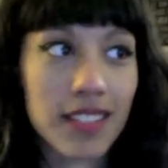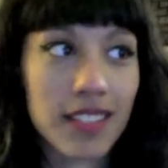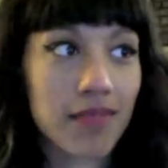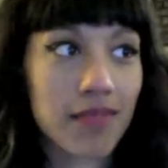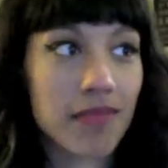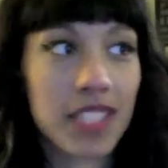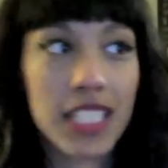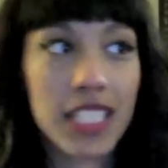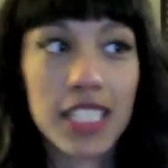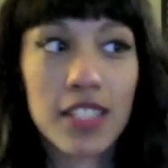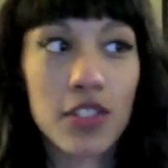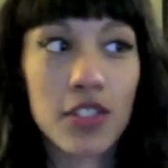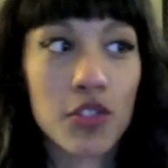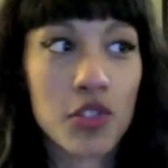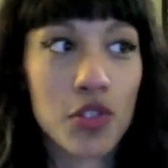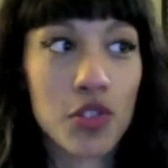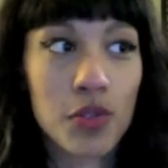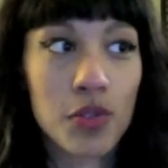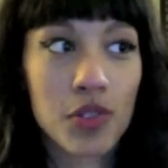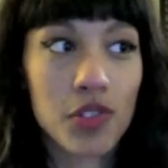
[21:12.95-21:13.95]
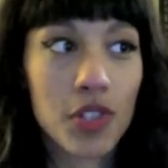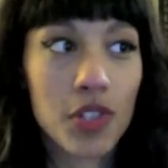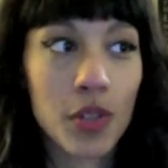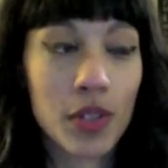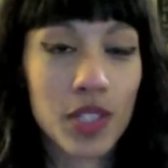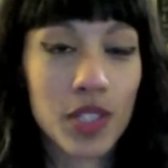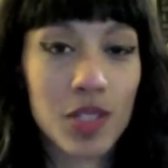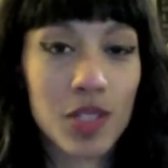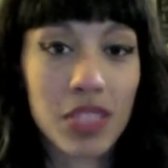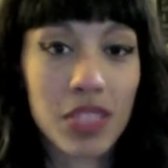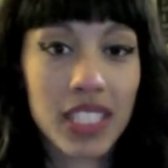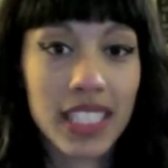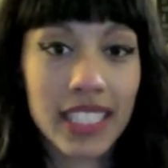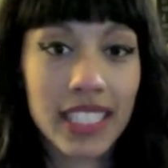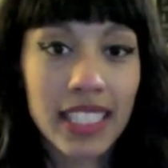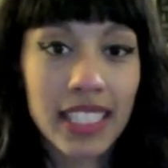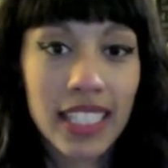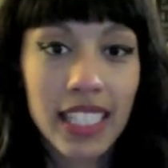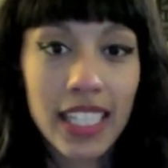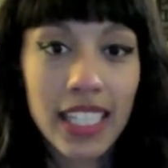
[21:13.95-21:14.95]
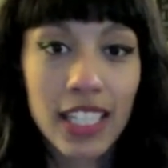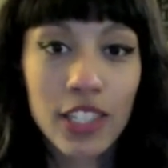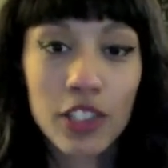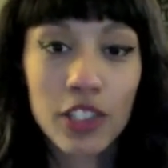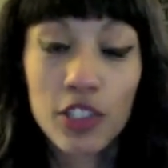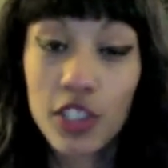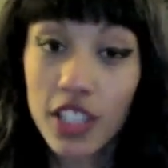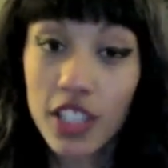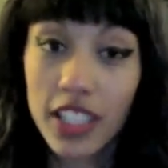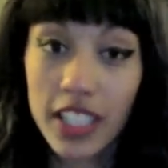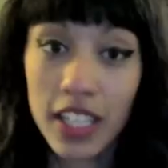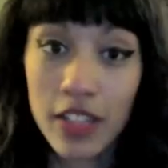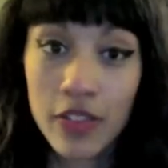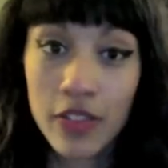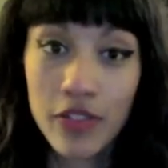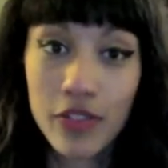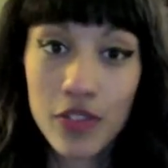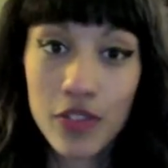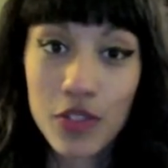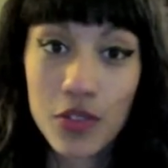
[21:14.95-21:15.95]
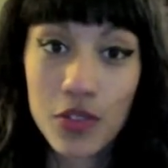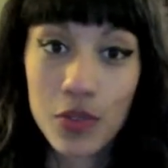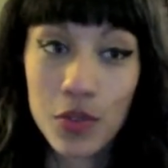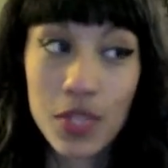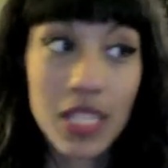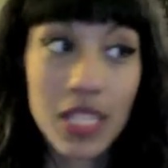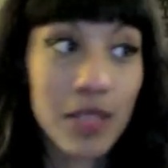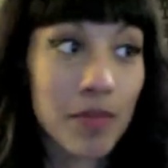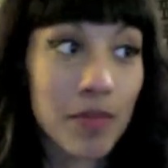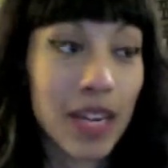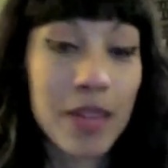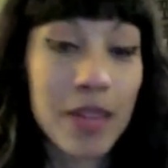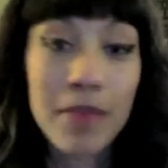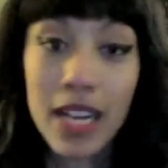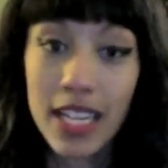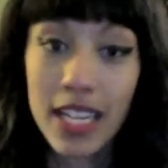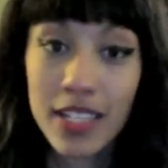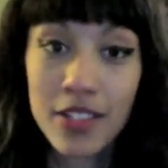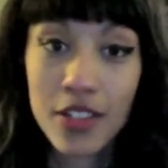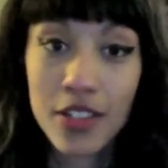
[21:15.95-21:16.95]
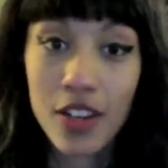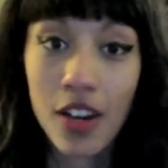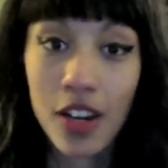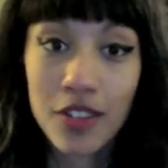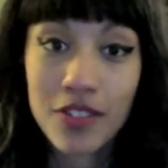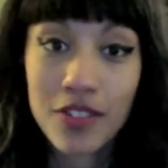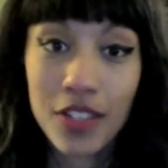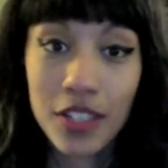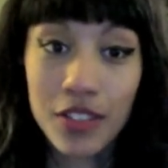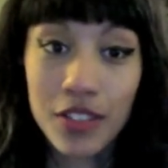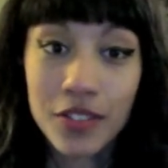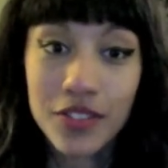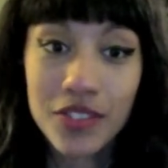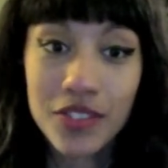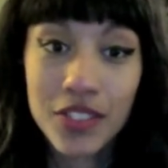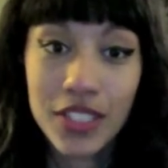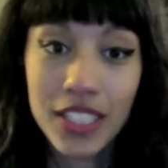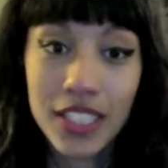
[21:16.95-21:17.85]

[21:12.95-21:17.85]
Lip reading: season 2 is going to be good enough to keep my mind off of